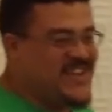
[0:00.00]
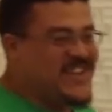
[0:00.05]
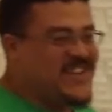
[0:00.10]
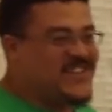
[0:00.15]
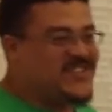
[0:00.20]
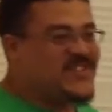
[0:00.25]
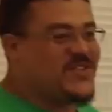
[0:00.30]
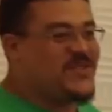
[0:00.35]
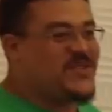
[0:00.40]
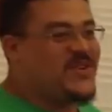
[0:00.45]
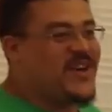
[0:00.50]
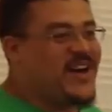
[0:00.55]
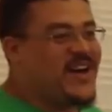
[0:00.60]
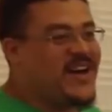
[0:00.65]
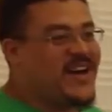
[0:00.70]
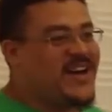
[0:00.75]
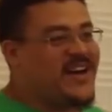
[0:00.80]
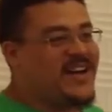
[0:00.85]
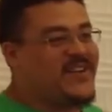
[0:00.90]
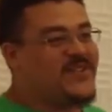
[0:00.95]
So
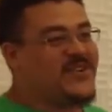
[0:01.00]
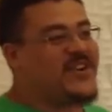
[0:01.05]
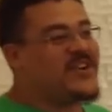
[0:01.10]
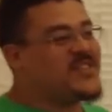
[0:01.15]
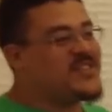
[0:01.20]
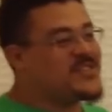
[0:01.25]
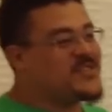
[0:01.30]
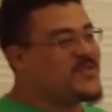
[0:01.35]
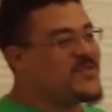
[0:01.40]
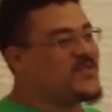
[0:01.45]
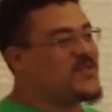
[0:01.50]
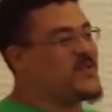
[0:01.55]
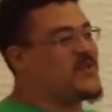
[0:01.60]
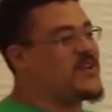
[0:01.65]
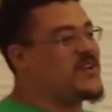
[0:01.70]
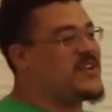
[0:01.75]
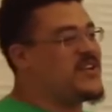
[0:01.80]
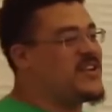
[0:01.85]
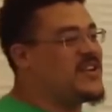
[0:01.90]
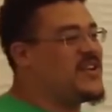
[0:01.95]
regardless of if you're
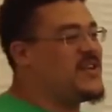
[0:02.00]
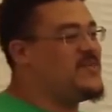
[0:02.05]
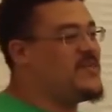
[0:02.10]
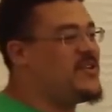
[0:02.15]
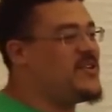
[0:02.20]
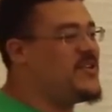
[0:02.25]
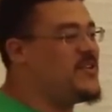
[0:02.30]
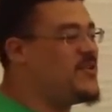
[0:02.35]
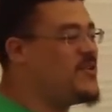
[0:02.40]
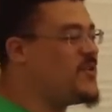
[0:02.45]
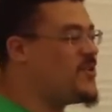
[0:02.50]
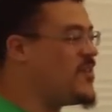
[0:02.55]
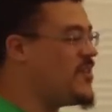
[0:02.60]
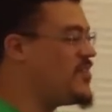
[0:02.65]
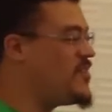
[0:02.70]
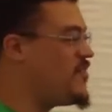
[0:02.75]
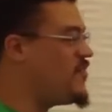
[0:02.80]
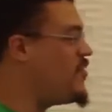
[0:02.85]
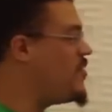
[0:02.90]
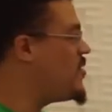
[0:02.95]
working on email or
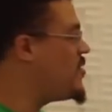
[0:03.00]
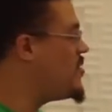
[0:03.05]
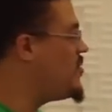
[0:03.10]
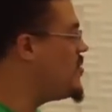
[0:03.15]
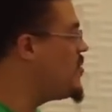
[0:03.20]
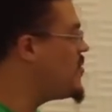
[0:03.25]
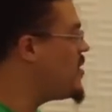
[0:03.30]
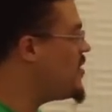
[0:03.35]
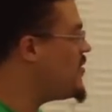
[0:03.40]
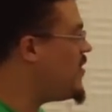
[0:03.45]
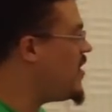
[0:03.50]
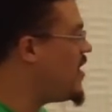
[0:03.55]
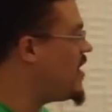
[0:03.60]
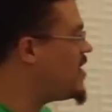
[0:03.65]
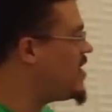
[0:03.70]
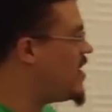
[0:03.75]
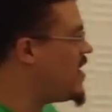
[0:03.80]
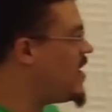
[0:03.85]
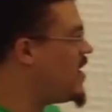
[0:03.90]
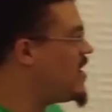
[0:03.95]
on the phone, what we
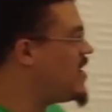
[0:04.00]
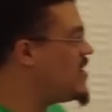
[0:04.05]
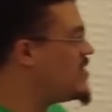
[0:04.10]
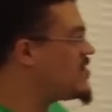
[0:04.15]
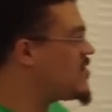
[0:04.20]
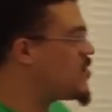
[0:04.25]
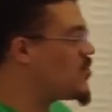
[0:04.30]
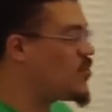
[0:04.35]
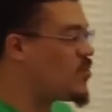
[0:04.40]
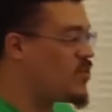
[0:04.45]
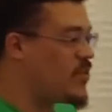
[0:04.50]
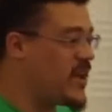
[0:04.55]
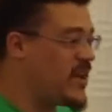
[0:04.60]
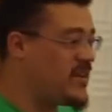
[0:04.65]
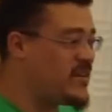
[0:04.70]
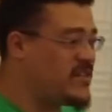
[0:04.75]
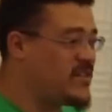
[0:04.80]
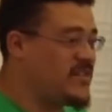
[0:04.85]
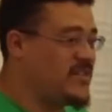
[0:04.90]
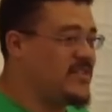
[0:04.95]
find is a
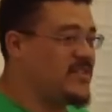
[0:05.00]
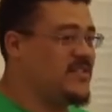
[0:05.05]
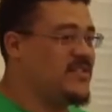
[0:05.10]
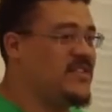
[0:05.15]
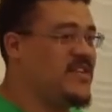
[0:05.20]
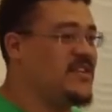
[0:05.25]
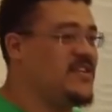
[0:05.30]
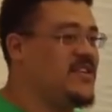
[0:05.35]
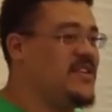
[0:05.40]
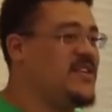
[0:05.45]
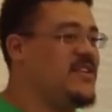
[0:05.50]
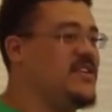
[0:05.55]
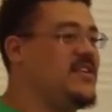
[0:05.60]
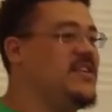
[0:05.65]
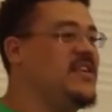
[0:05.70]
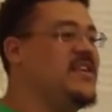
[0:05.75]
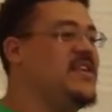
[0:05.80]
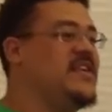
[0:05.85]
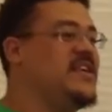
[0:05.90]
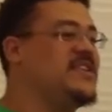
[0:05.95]
great technique
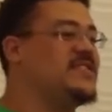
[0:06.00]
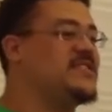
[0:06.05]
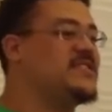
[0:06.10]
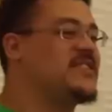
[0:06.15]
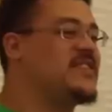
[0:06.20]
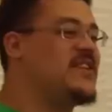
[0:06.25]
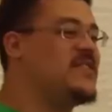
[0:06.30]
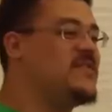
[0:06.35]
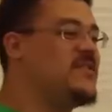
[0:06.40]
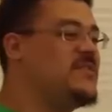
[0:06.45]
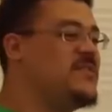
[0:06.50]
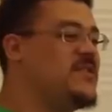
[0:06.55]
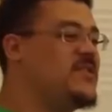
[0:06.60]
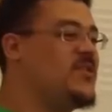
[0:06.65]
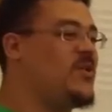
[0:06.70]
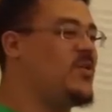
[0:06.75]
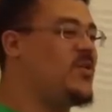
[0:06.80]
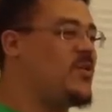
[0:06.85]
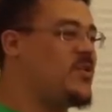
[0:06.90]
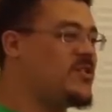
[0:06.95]
is to give them an
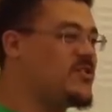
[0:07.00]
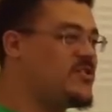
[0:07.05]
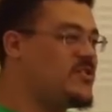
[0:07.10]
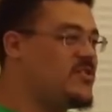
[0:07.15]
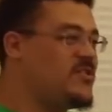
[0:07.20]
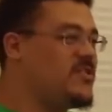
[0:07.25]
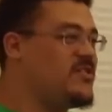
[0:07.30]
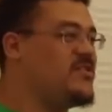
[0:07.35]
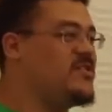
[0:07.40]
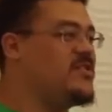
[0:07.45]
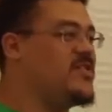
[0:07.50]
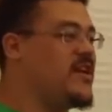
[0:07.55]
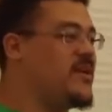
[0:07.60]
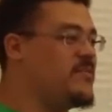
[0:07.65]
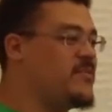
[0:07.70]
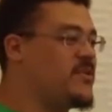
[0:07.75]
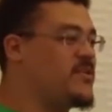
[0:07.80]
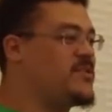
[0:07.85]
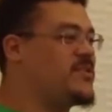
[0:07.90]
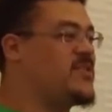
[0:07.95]
ordinal
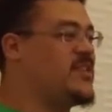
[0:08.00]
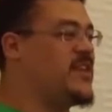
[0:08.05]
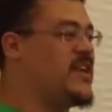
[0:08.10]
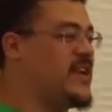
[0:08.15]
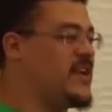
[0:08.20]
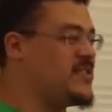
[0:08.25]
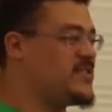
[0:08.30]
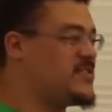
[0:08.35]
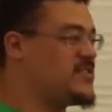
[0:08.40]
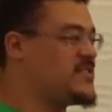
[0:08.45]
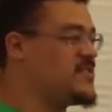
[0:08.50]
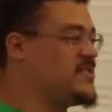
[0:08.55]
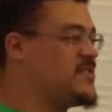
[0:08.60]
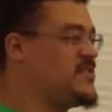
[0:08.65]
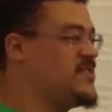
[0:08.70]
numbered list.